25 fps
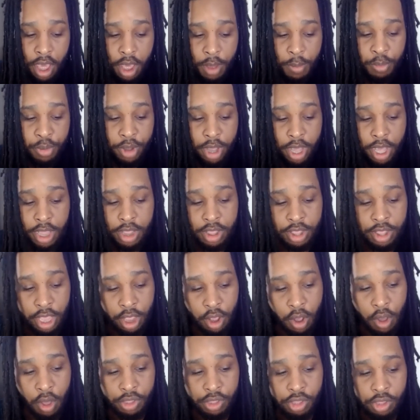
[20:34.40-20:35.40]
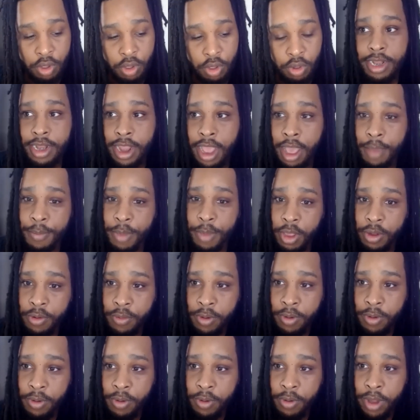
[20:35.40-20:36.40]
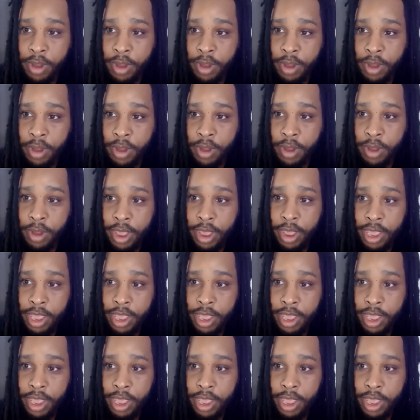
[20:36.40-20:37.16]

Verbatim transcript: but they also lost their economic rights